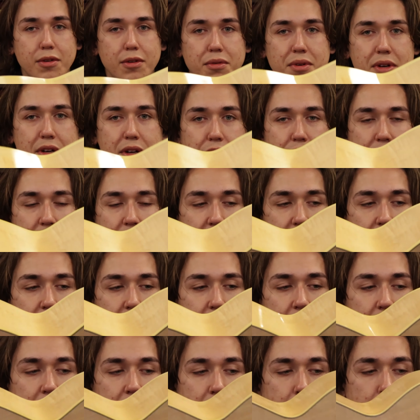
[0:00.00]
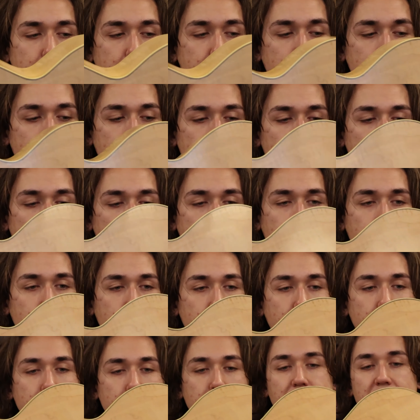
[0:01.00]
we've got a
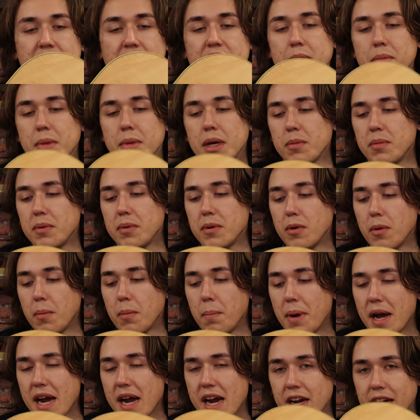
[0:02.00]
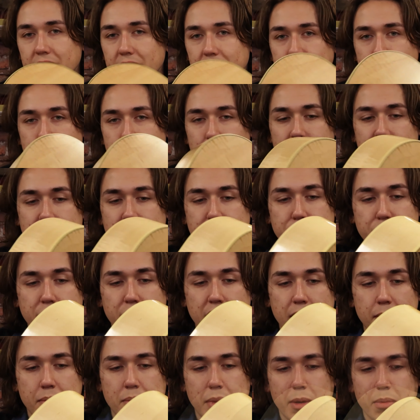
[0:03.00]
beautiful flame maple back as well as
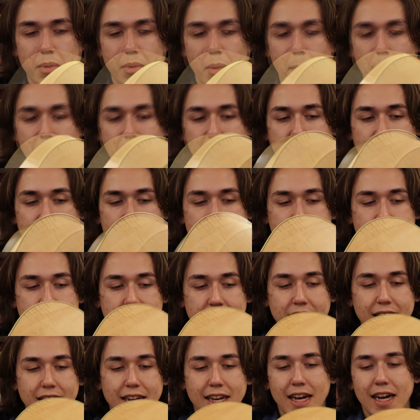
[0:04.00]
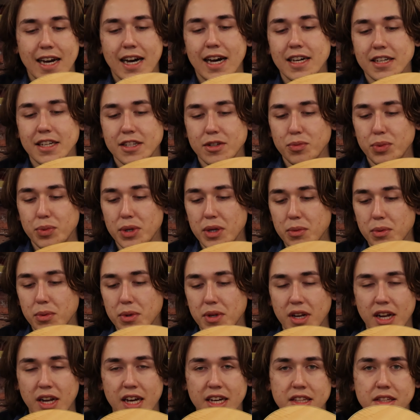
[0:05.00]
flame maple sides, as we
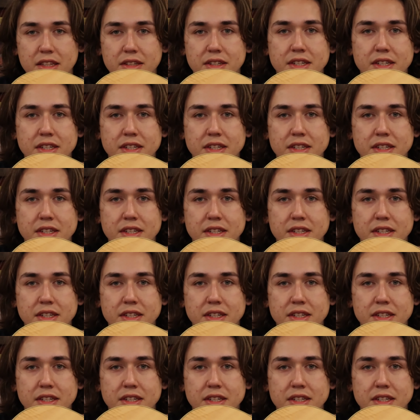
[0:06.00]
would like to